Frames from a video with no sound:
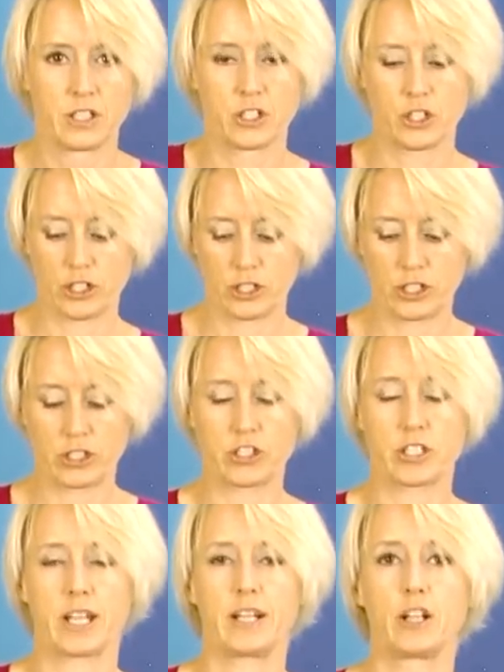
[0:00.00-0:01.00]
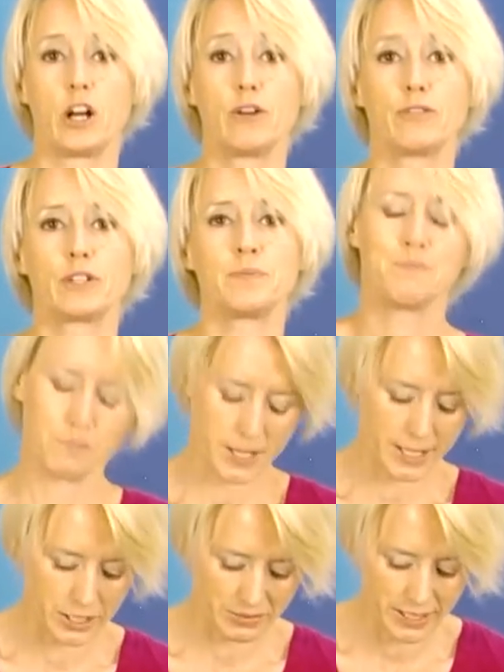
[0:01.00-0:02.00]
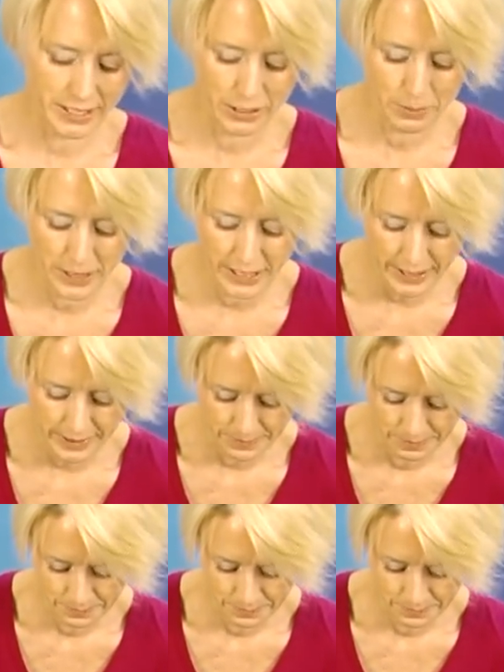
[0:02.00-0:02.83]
Turn your scale over and you're ready to begin.